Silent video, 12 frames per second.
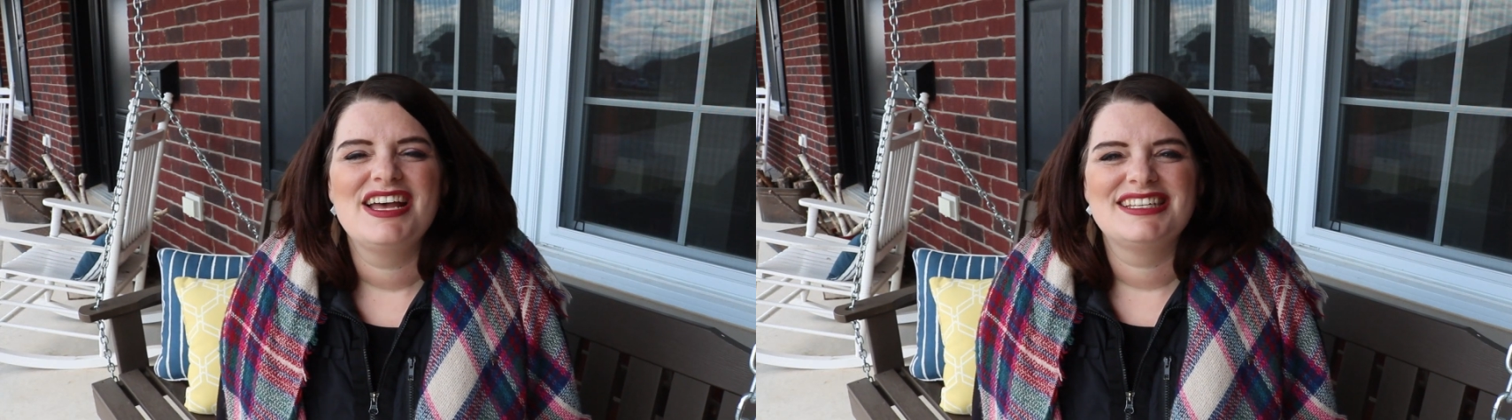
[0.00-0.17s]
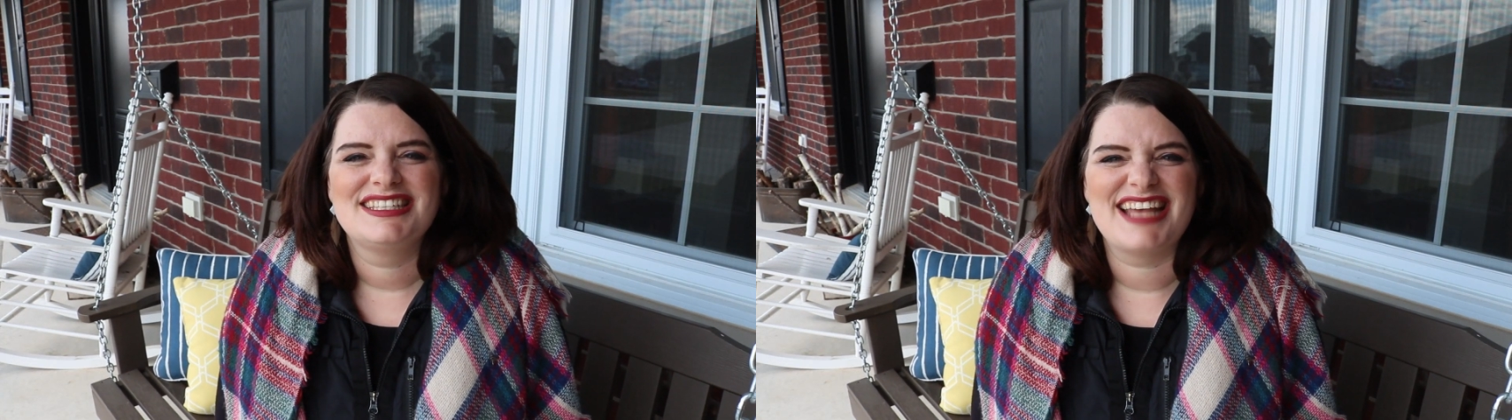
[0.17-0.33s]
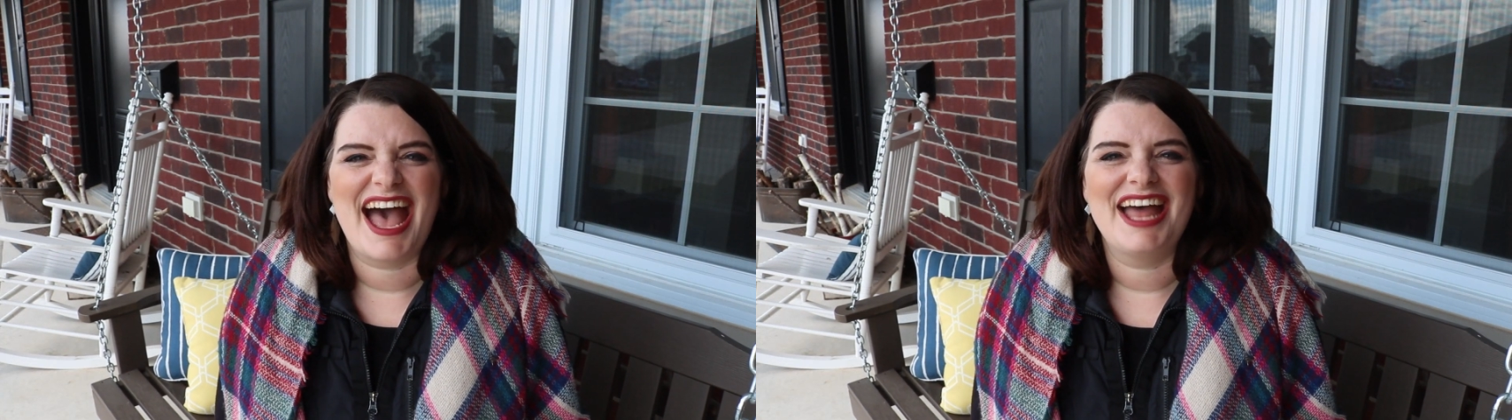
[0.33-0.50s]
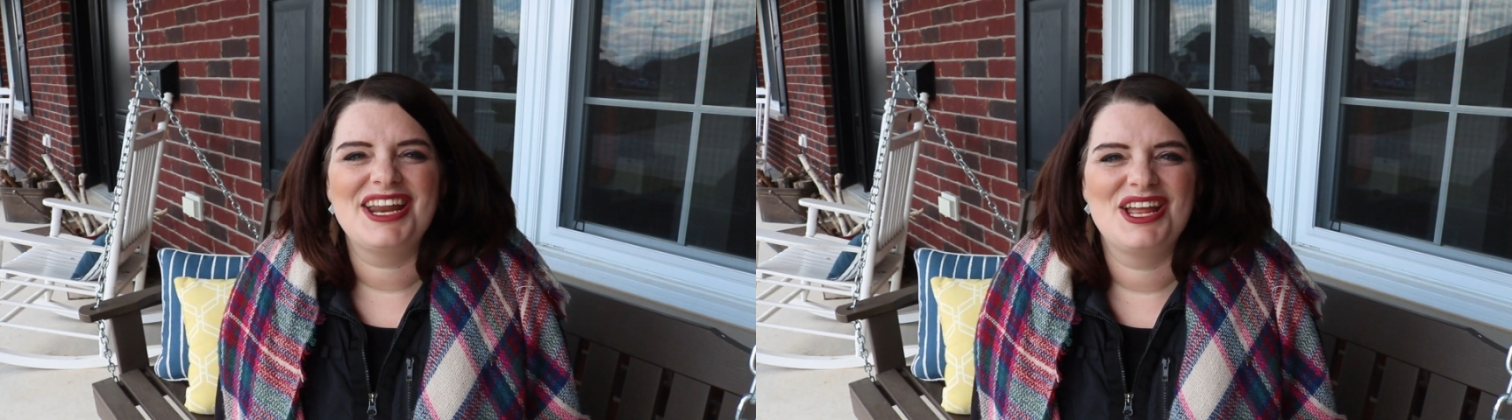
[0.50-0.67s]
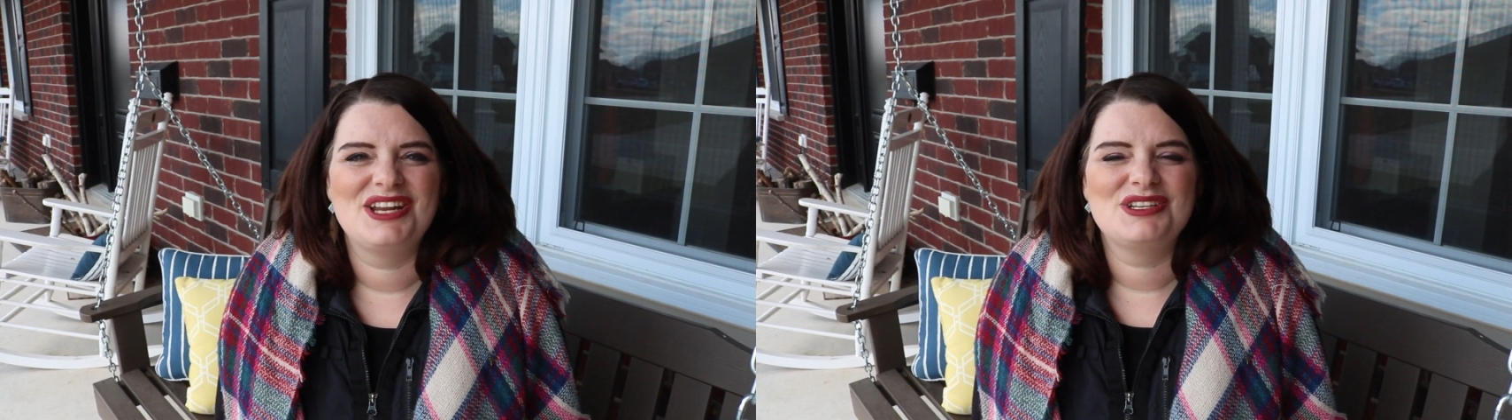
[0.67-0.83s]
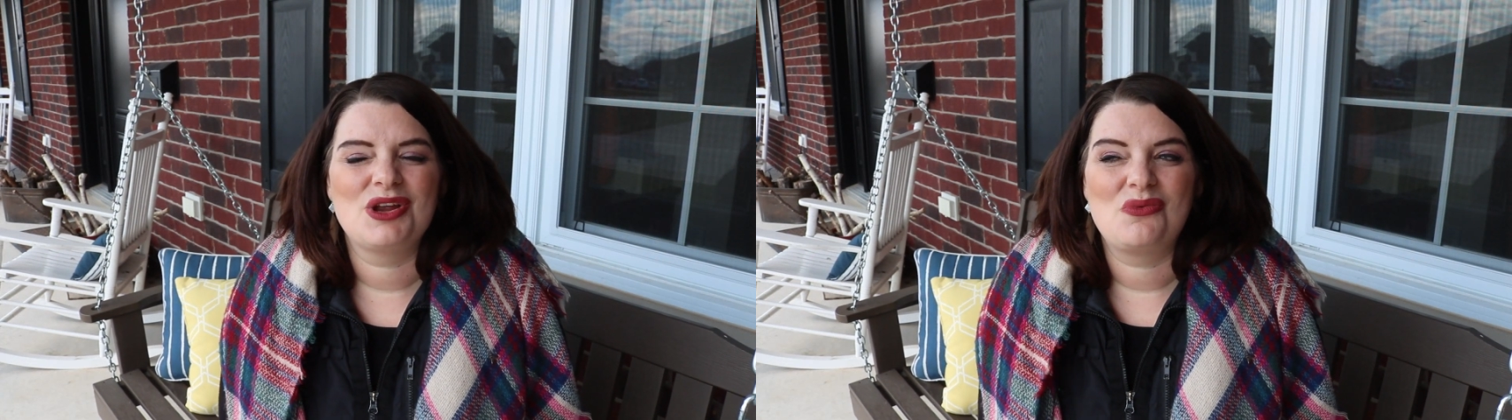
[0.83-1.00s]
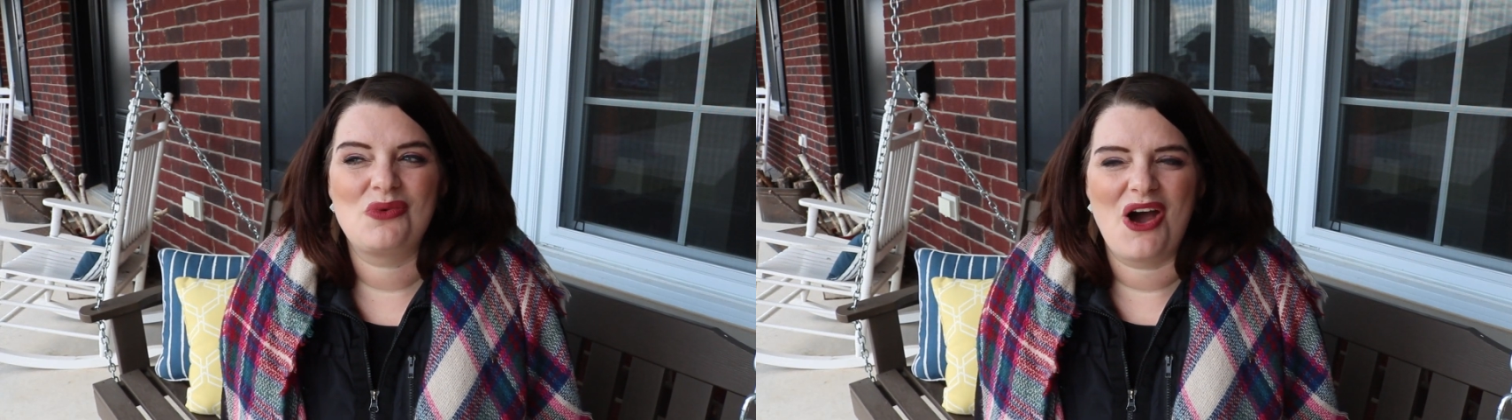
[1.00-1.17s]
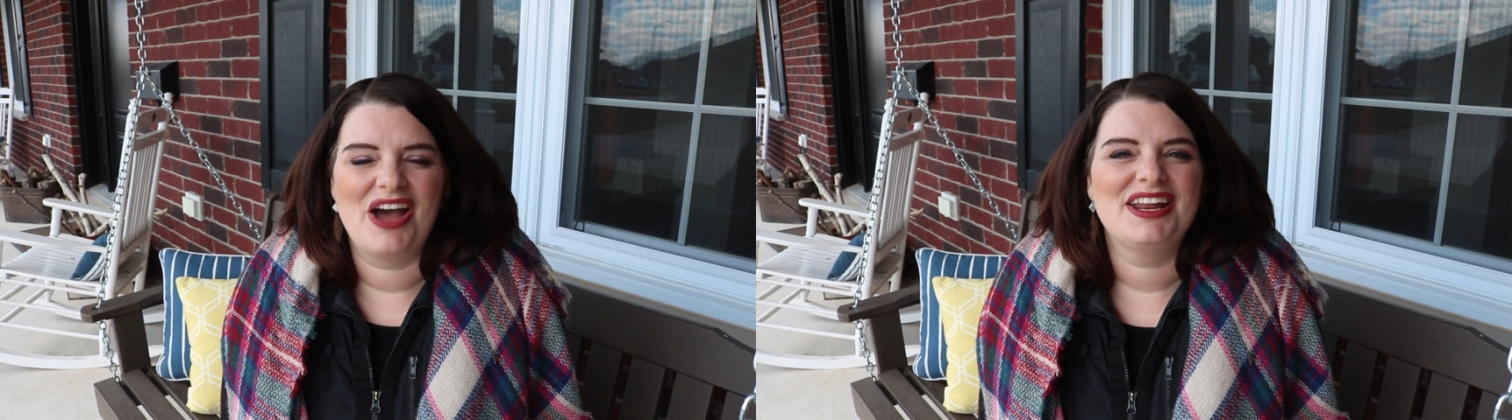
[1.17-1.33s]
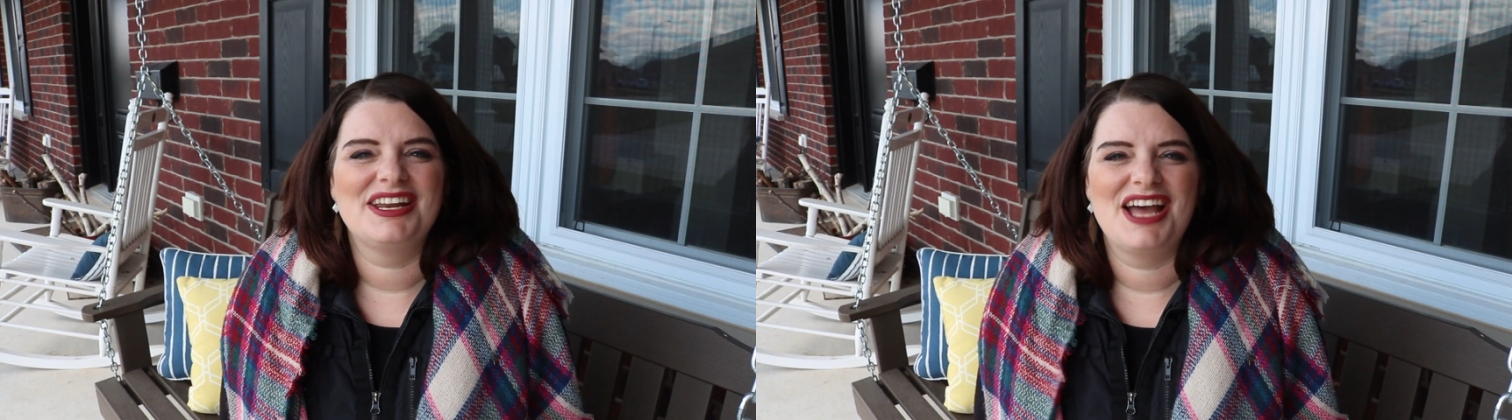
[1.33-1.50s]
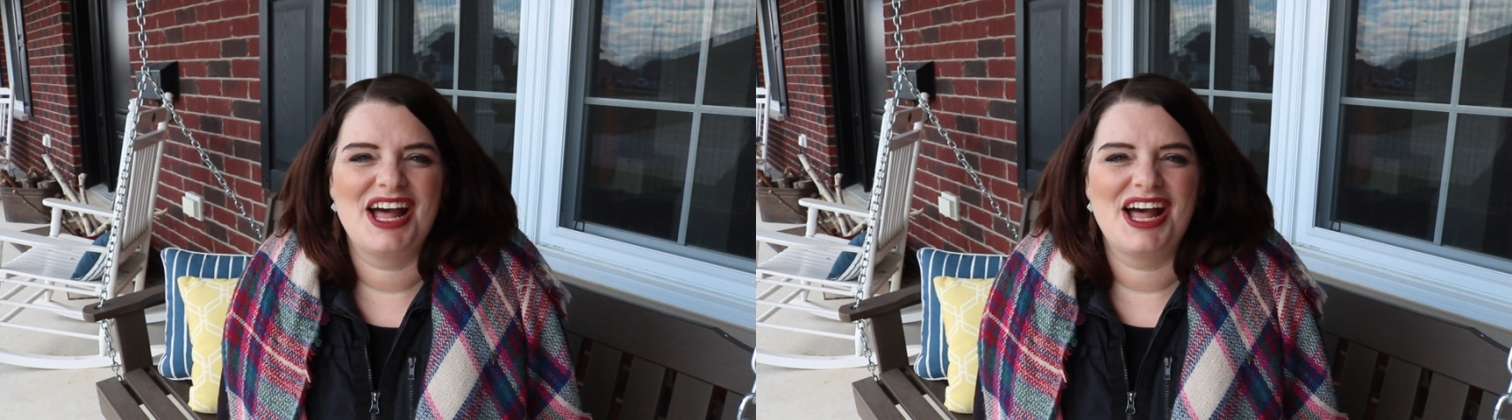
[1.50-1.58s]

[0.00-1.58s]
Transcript: sat and rotted